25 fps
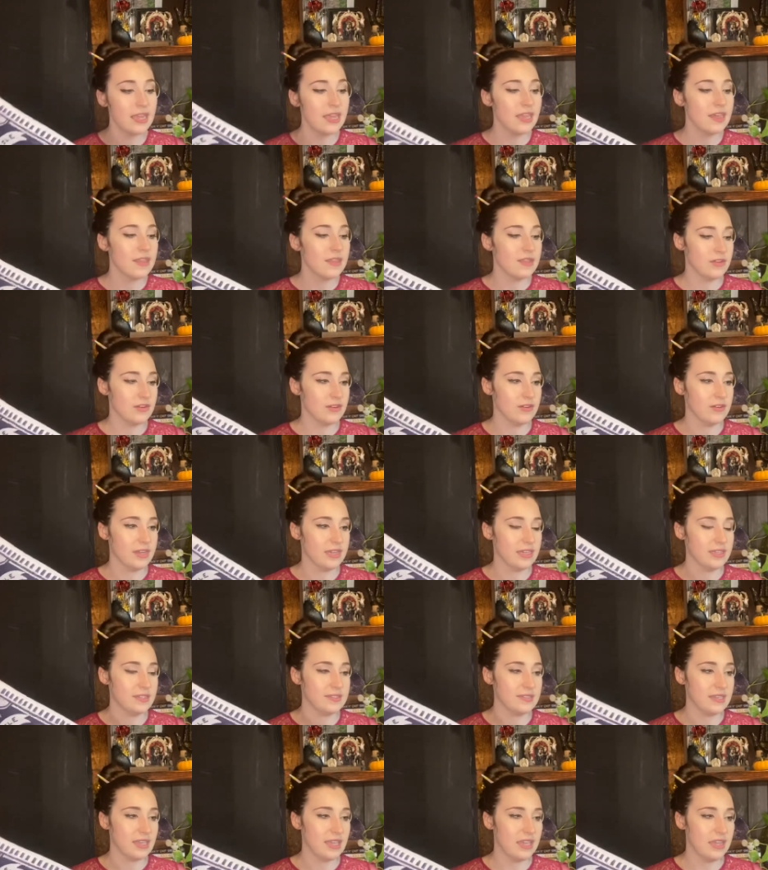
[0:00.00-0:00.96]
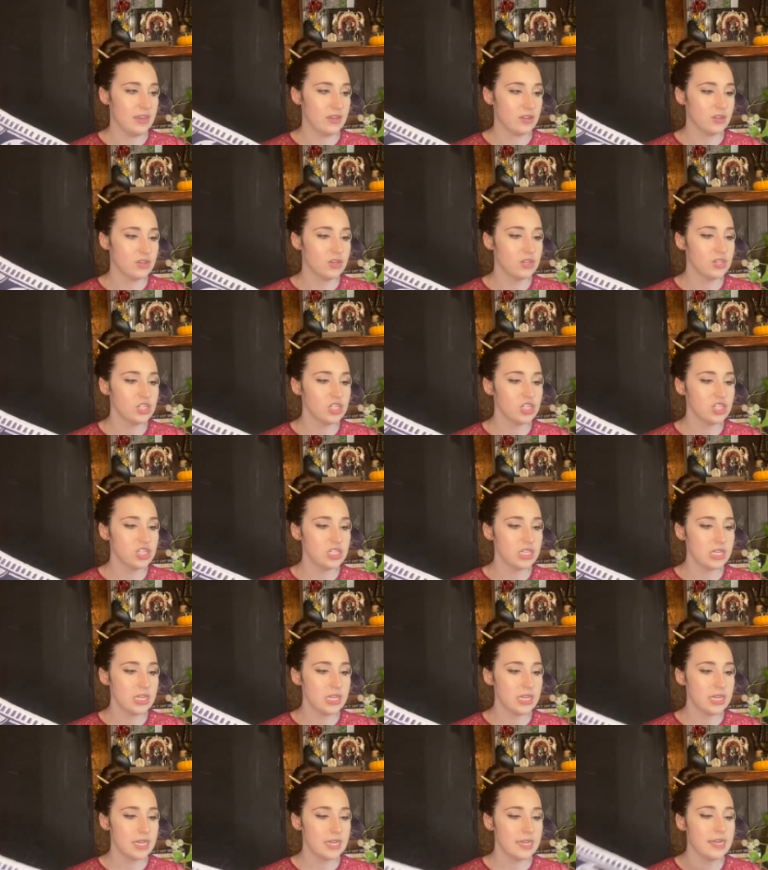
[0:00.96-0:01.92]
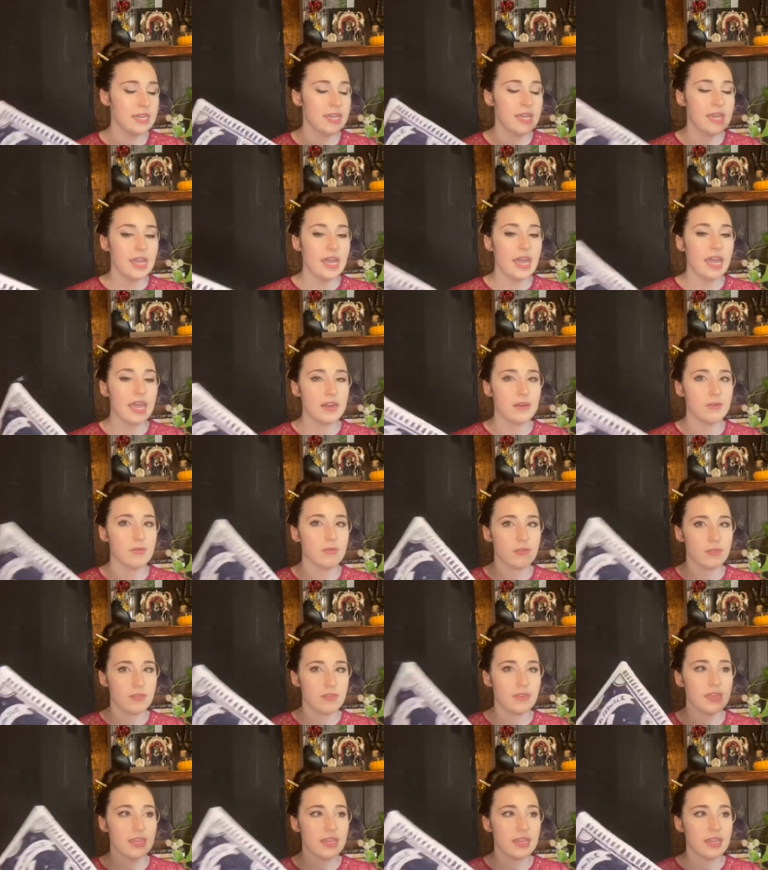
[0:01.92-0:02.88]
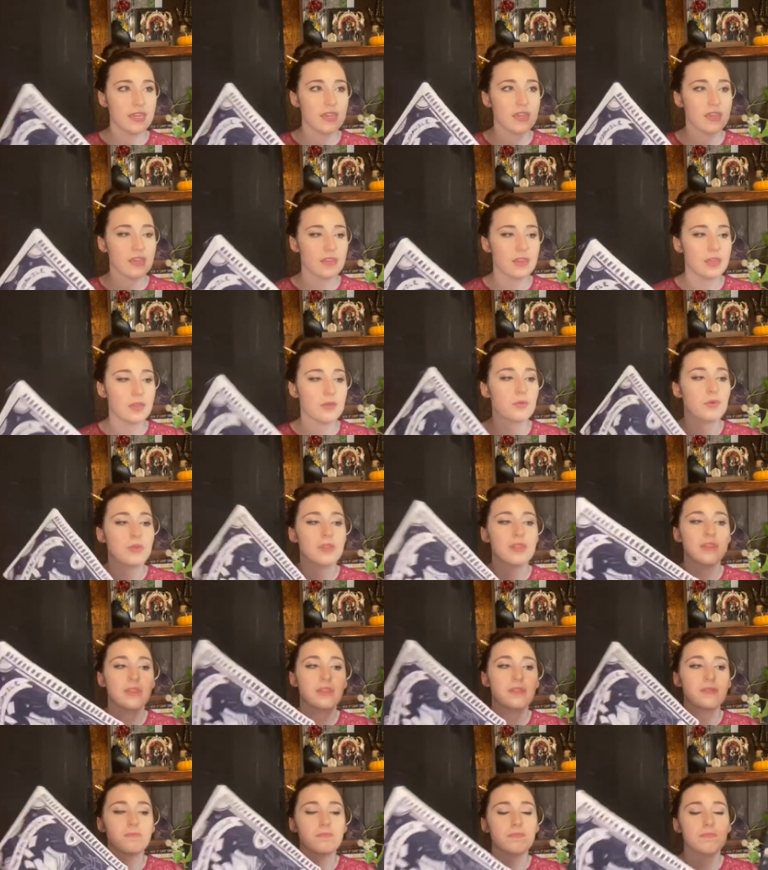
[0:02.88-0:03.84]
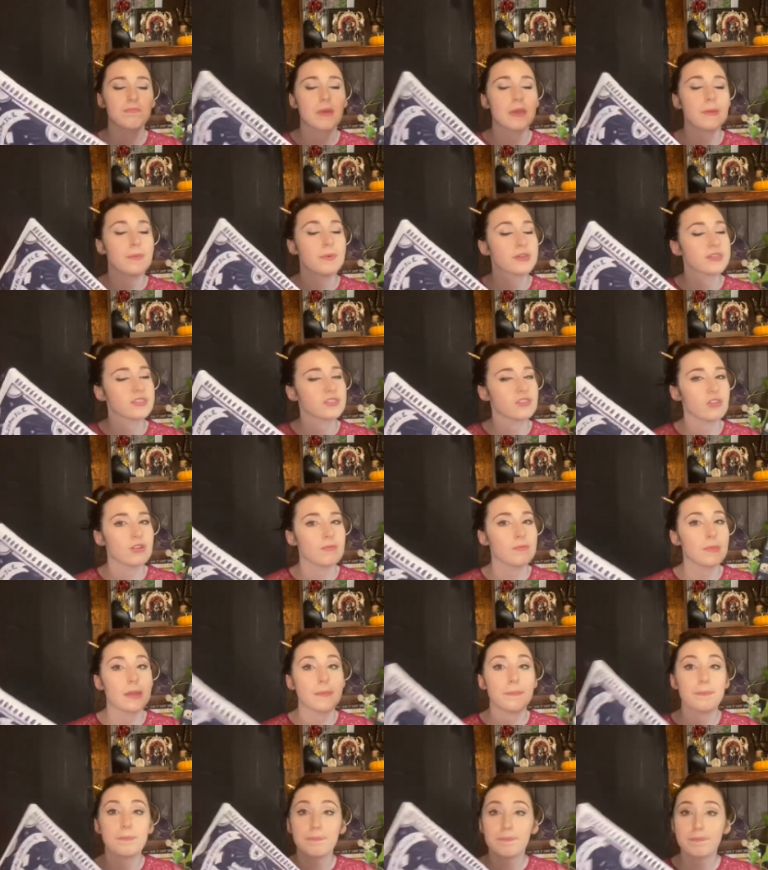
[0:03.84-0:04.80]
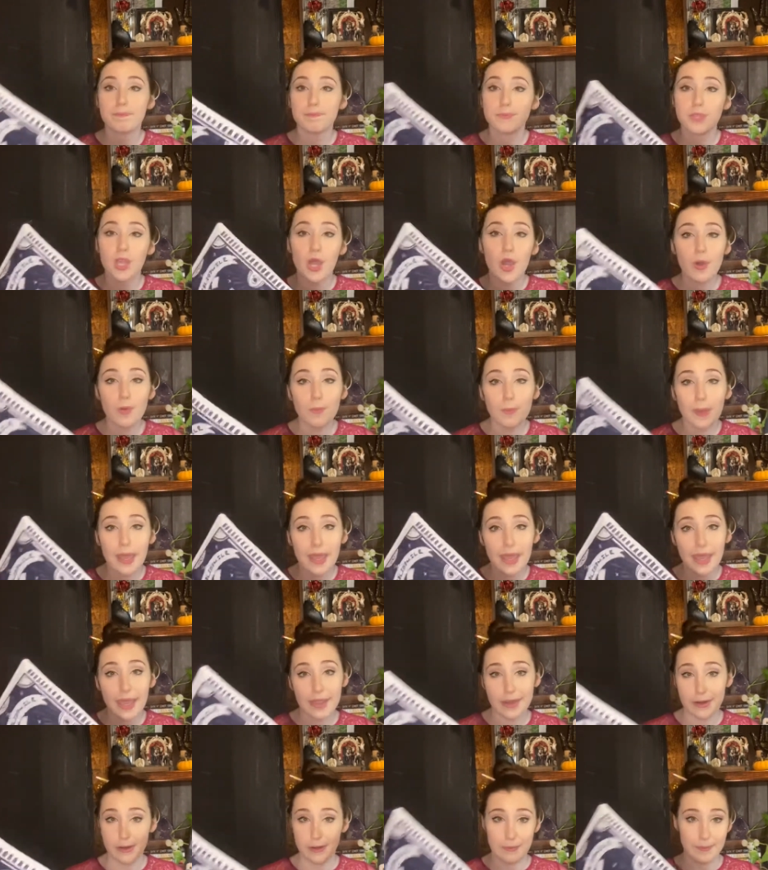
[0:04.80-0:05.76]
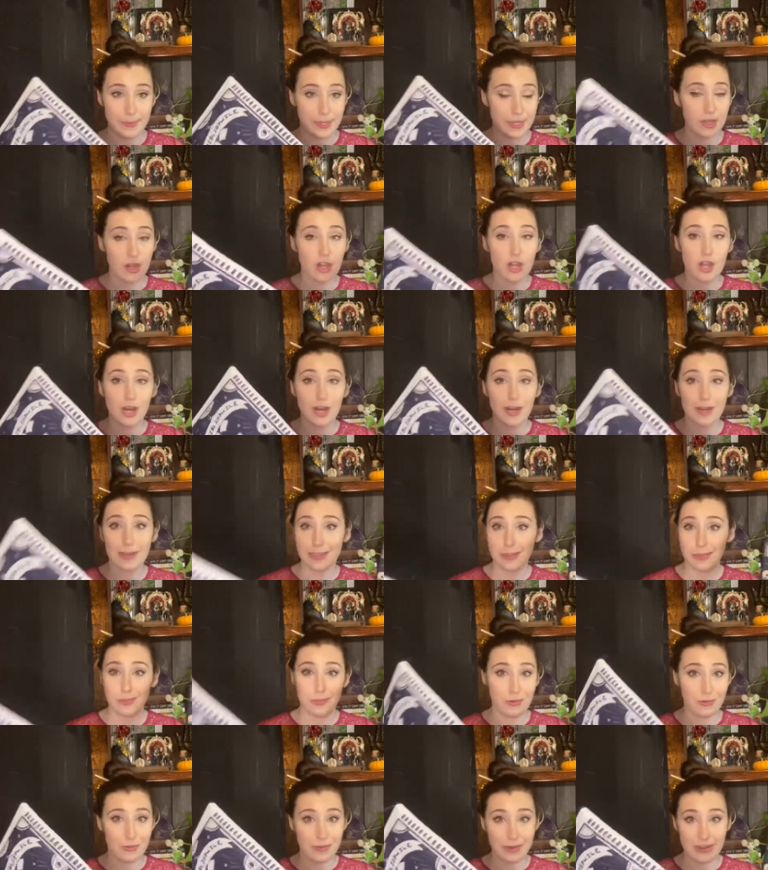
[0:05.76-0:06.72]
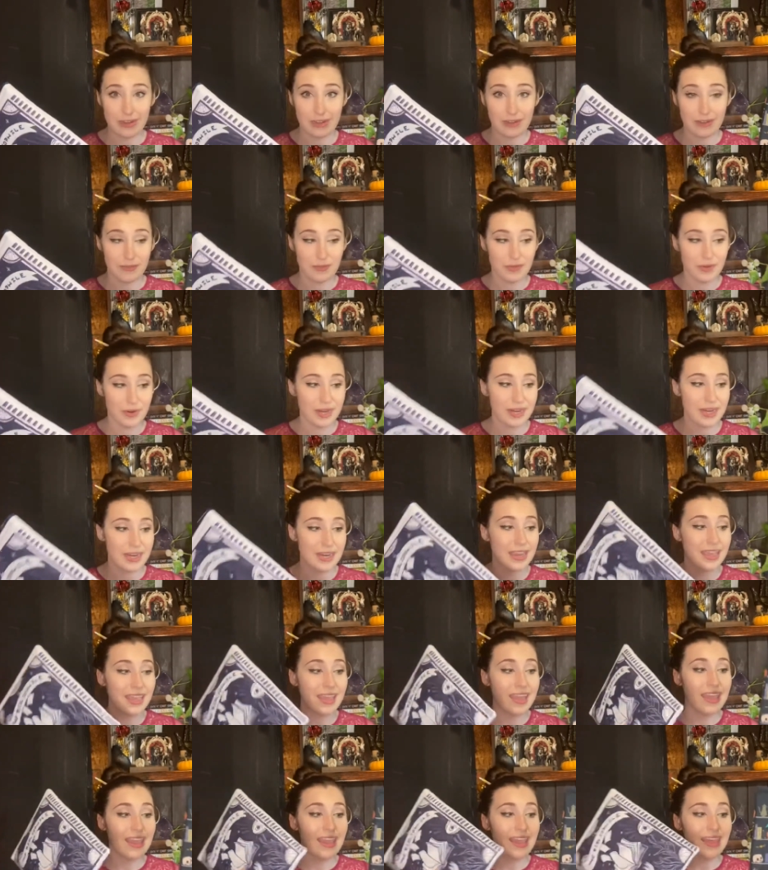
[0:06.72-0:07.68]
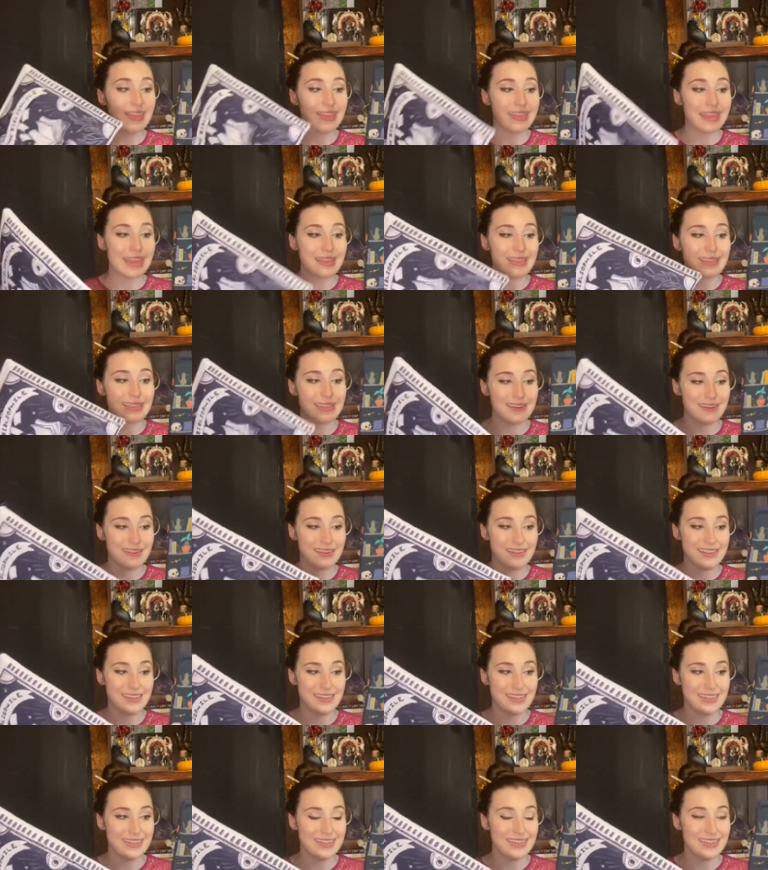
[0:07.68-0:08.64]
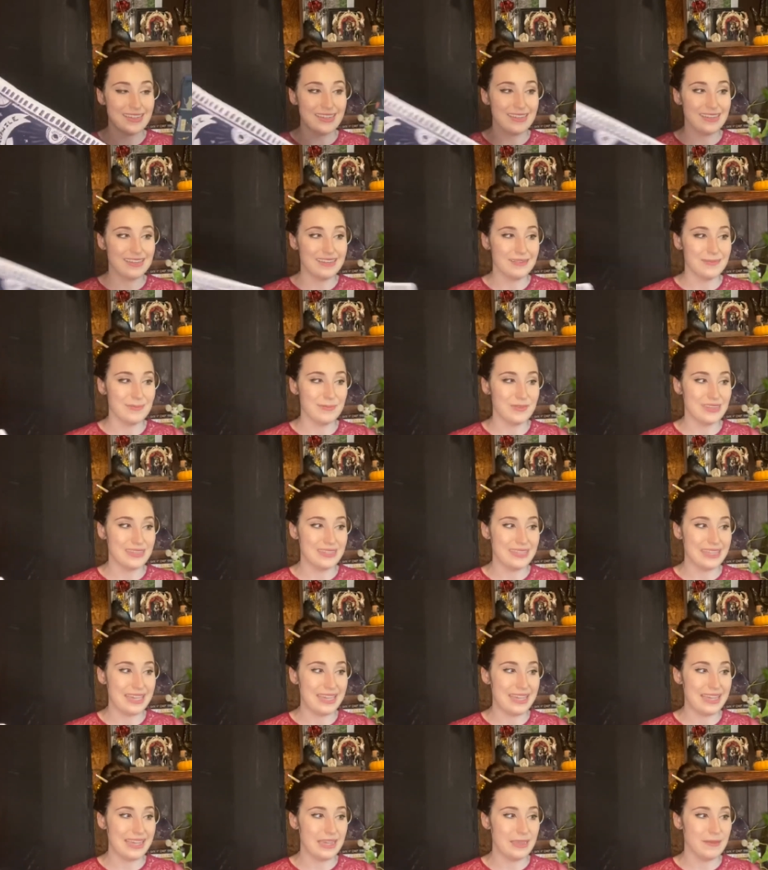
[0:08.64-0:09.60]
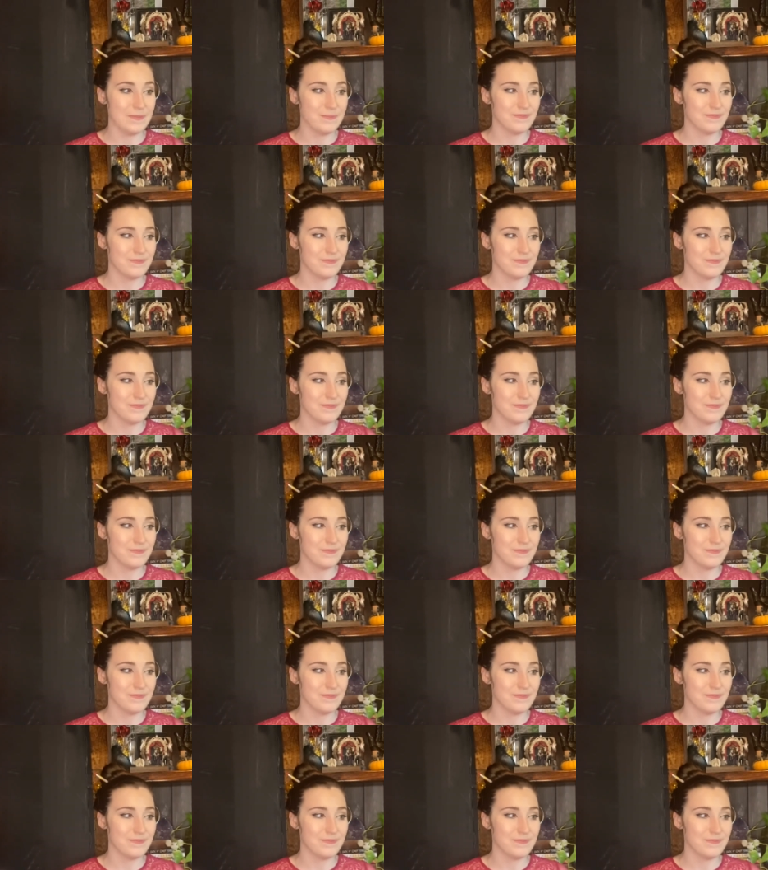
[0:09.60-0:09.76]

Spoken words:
They're nice and cushy. I don't think like when my books are in my tote bag or in my car getting thrown around everywhere that they're gonna really